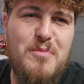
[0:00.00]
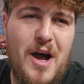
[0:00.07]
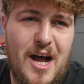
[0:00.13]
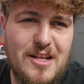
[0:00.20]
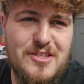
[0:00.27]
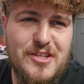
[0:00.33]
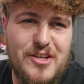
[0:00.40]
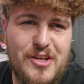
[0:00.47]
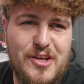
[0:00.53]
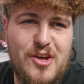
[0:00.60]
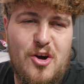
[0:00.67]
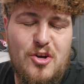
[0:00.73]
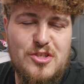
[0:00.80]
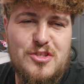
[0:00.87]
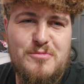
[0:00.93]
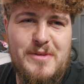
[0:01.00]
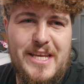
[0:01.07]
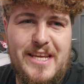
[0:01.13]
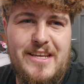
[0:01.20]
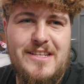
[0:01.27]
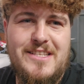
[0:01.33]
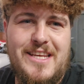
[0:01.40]
parts are going to cost
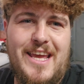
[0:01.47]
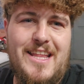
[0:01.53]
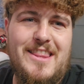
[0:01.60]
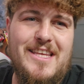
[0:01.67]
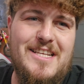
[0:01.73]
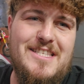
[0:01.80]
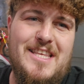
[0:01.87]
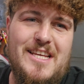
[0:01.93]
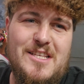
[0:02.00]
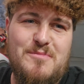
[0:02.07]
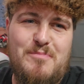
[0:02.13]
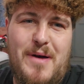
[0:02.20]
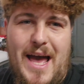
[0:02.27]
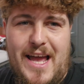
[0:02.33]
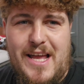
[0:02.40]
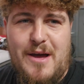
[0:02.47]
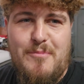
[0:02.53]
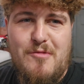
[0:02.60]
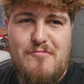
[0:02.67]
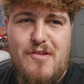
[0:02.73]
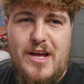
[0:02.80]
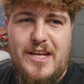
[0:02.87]
me to get these things back up
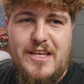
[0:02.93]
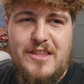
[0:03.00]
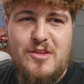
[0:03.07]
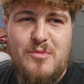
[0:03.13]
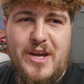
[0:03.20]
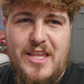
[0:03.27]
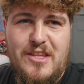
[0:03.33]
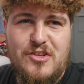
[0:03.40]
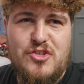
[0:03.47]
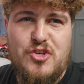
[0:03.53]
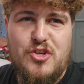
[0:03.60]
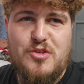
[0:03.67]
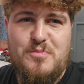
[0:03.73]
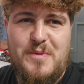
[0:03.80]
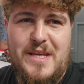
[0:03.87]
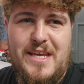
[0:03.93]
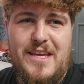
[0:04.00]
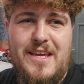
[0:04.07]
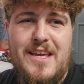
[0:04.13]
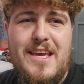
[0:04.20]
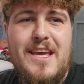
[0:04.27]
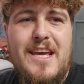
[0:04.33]
and running the way they should be,